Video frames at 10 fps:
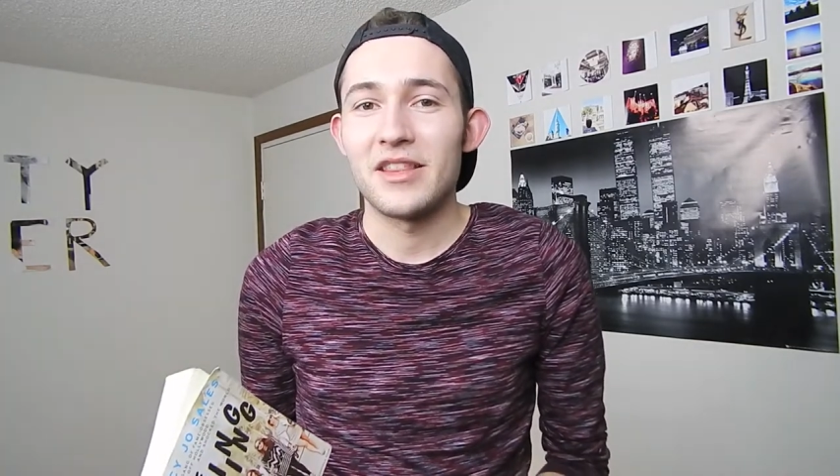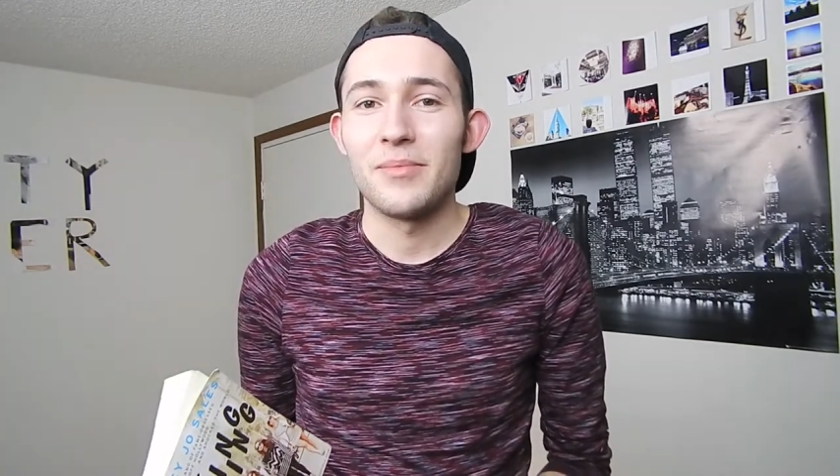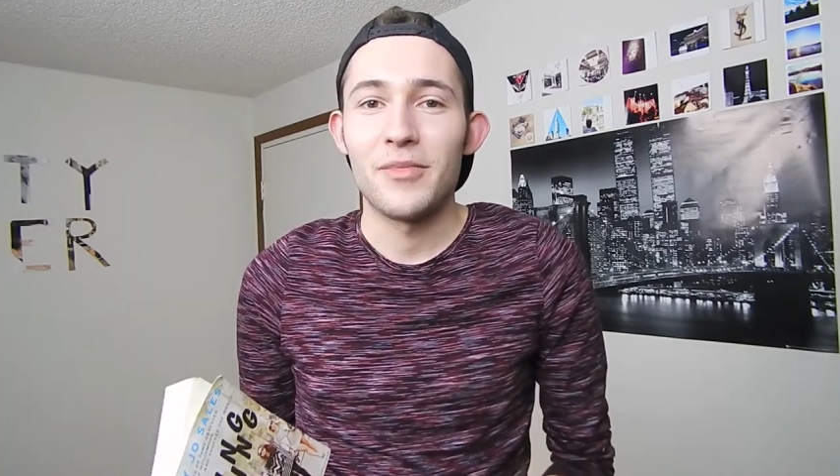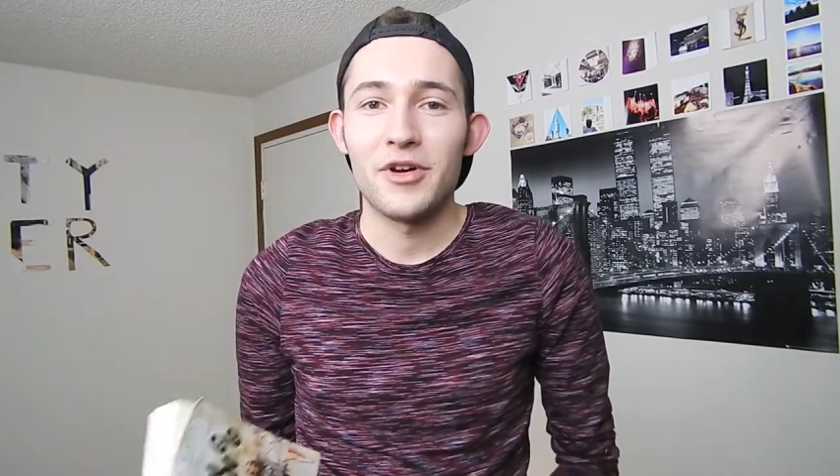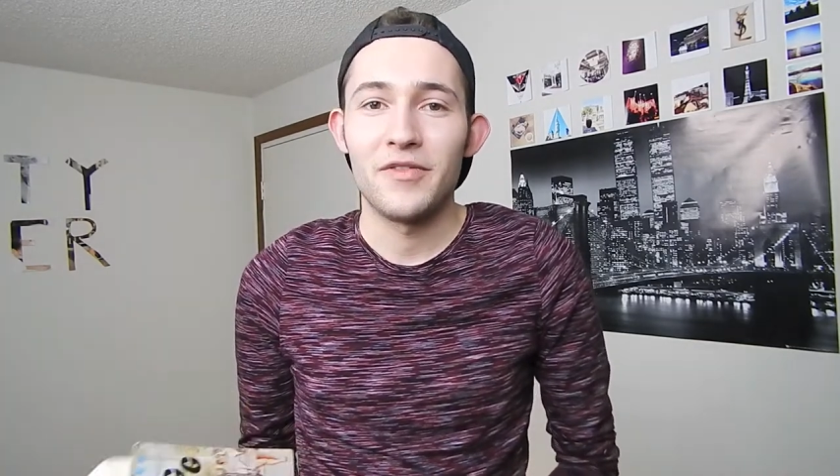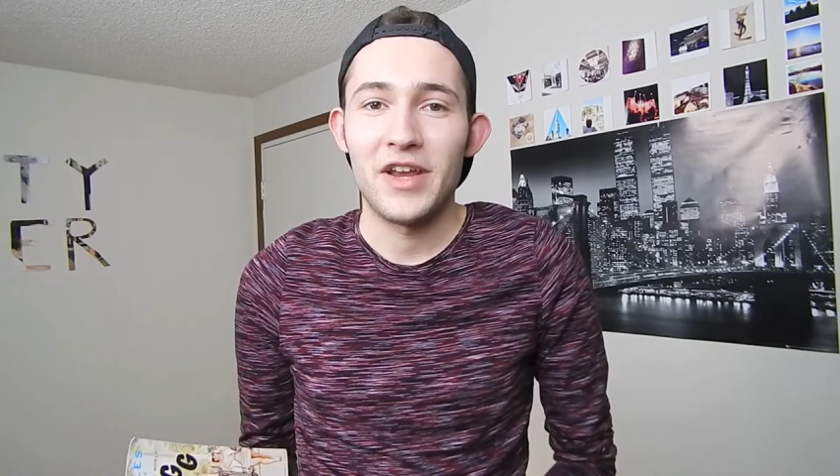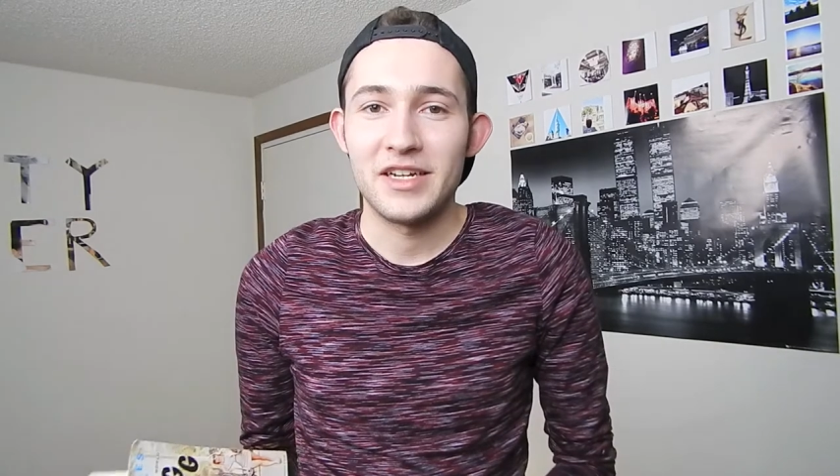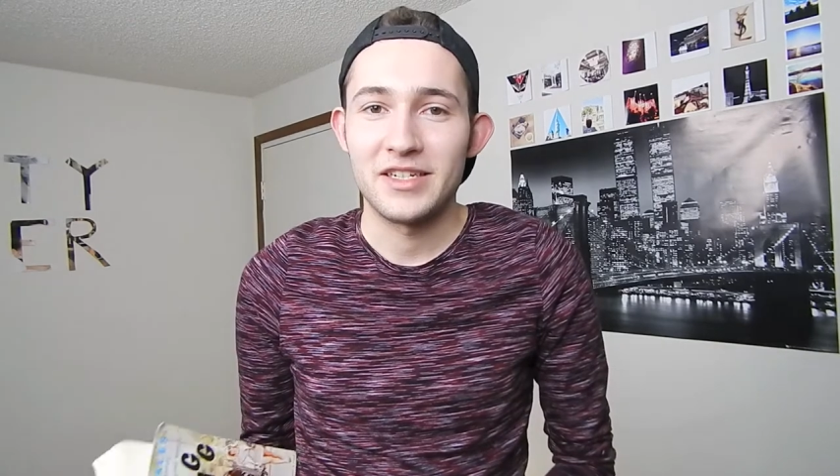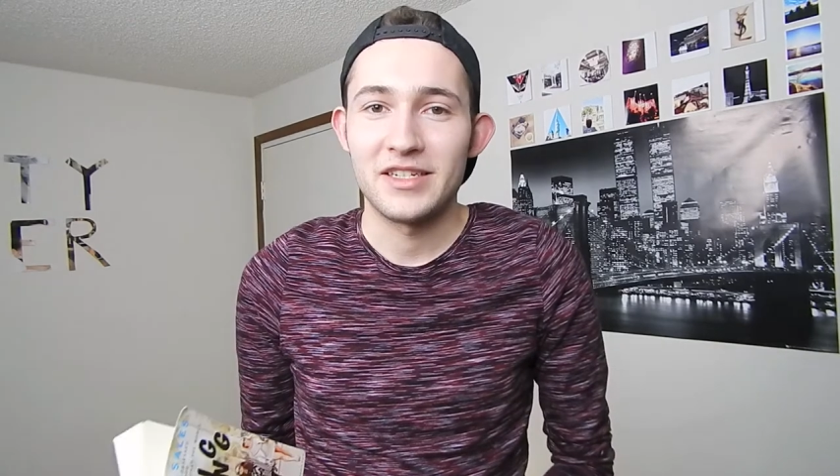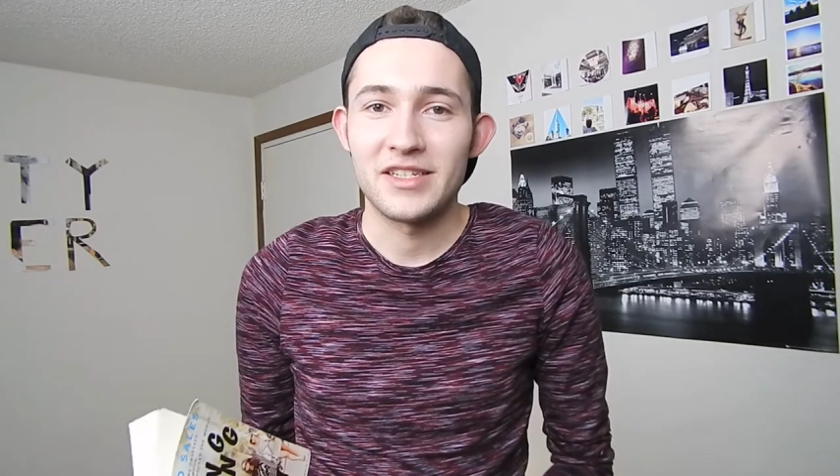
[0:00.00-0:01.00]
the
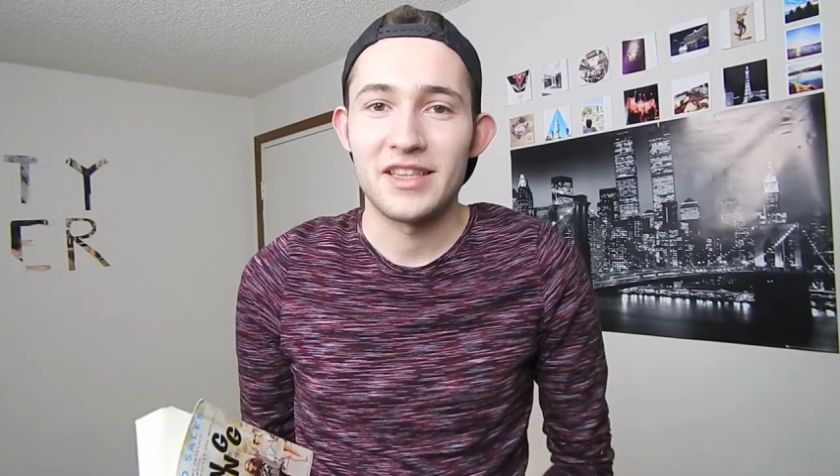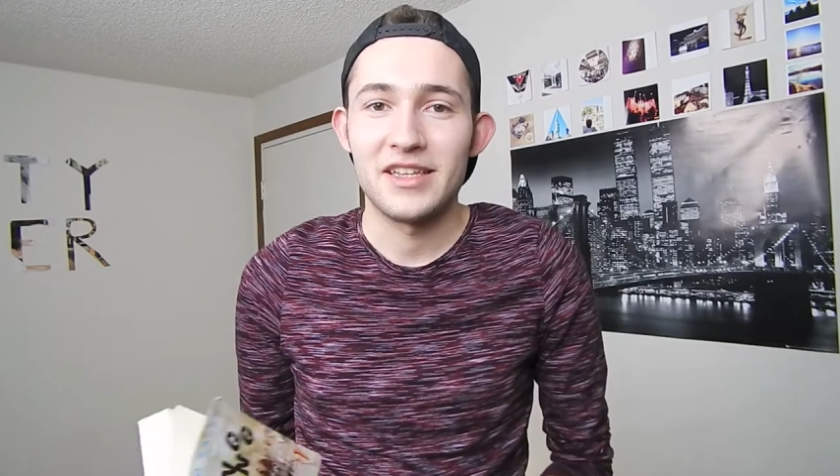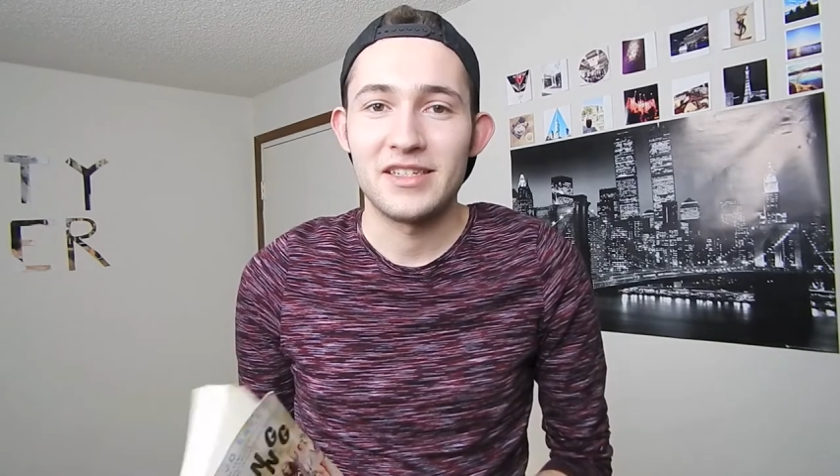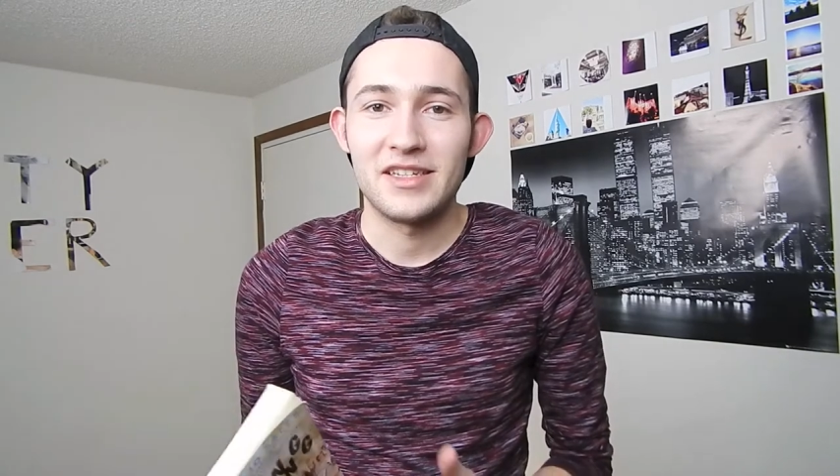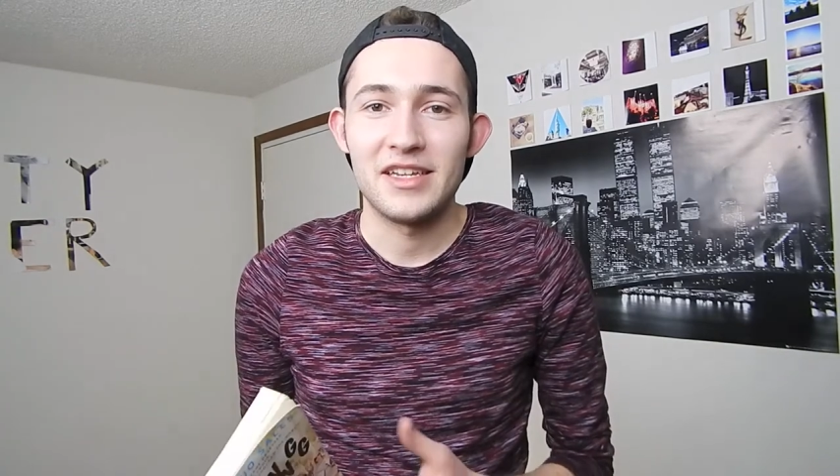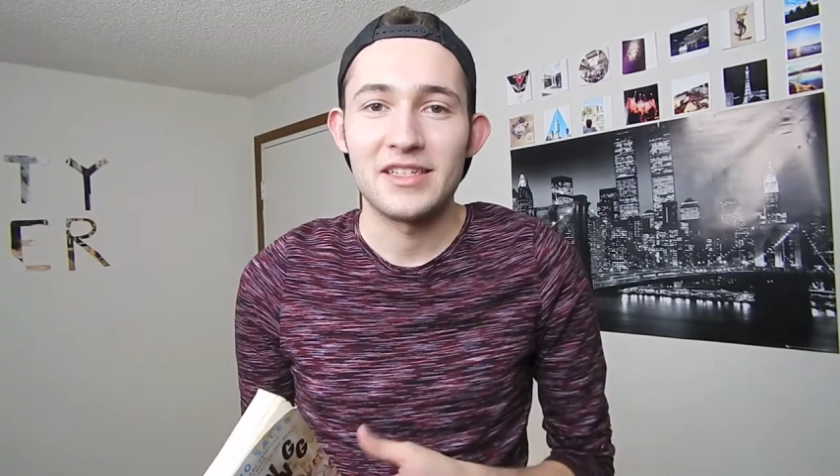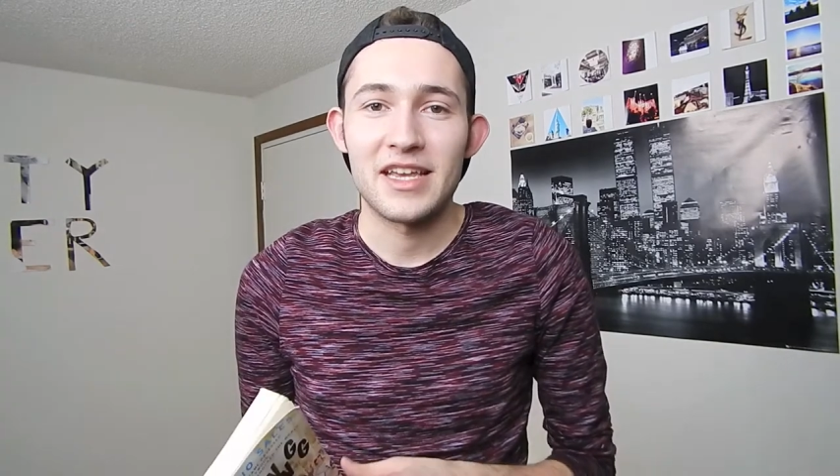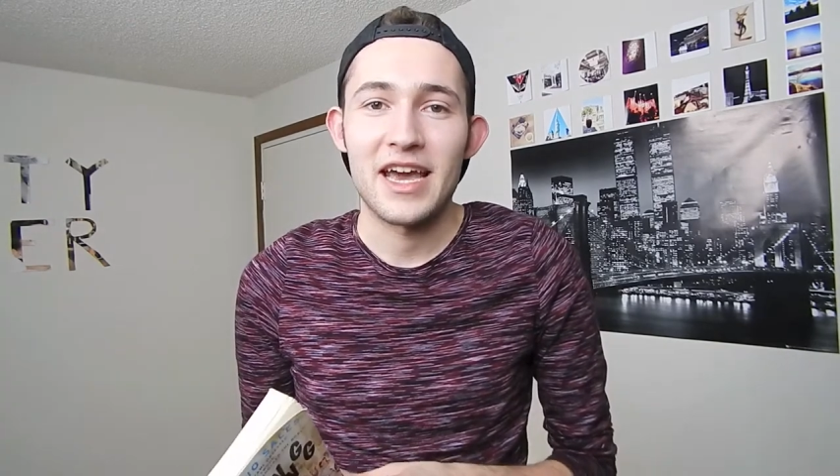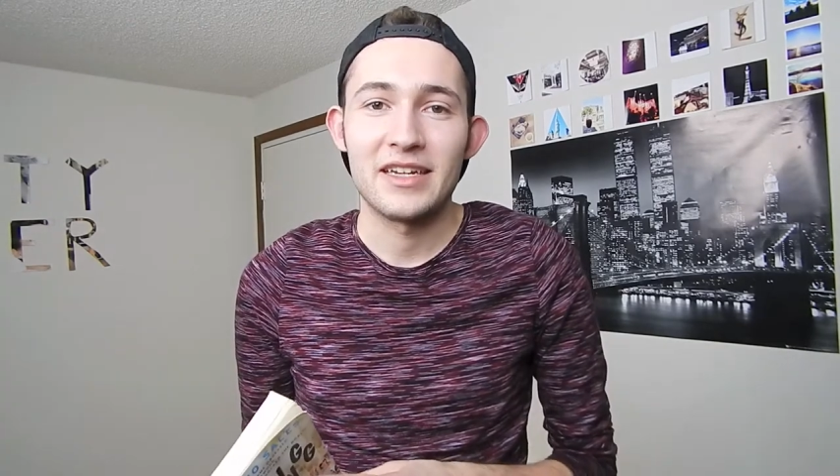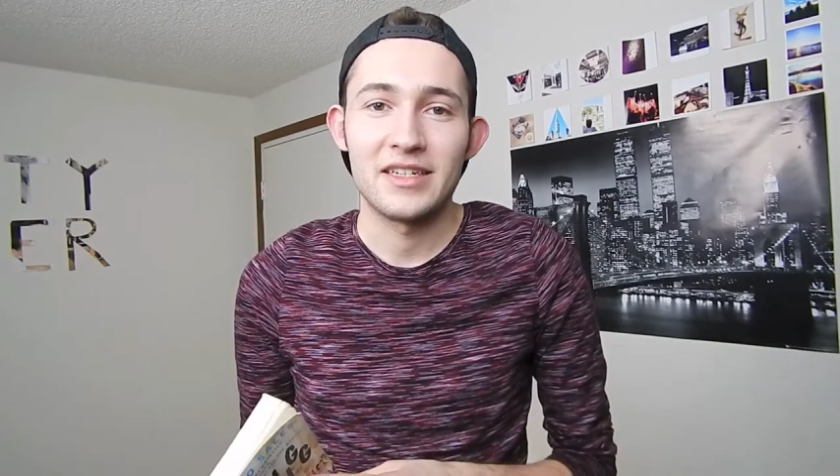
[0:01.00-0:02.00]
motivations that these
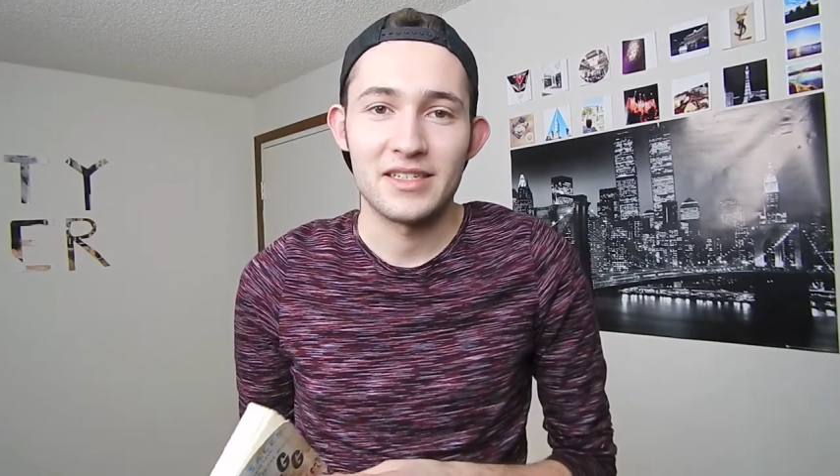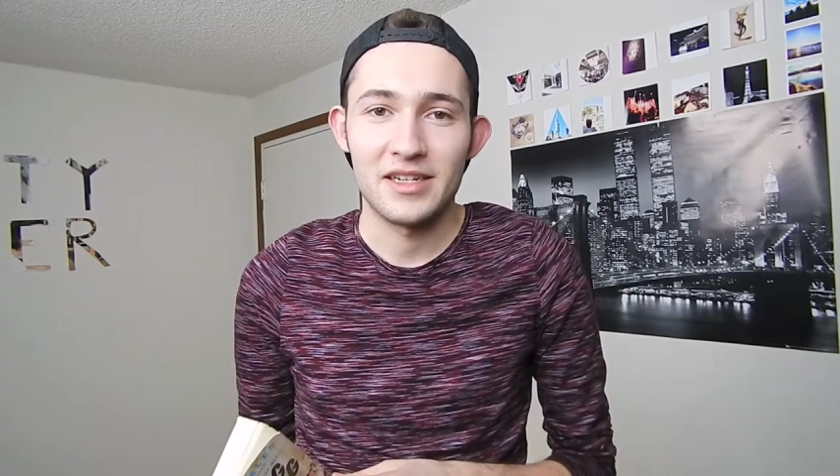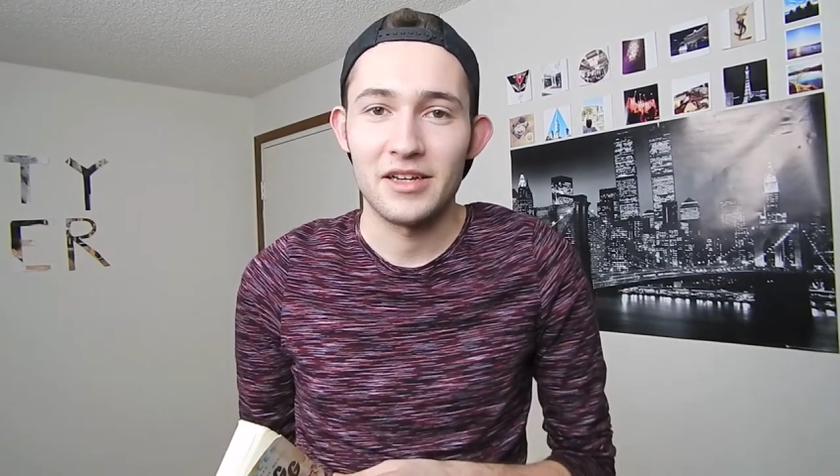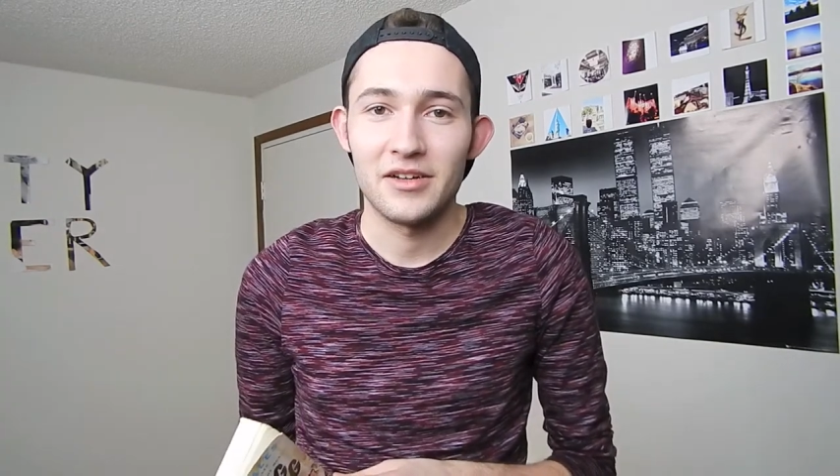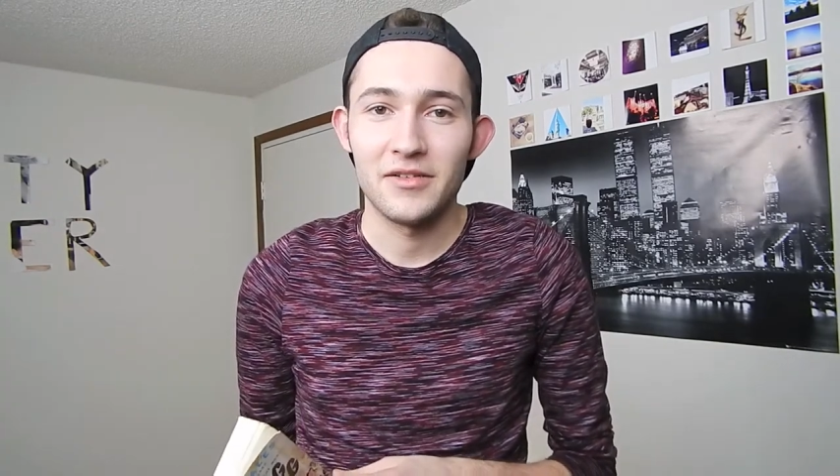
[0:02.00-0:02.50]
teens had to steal.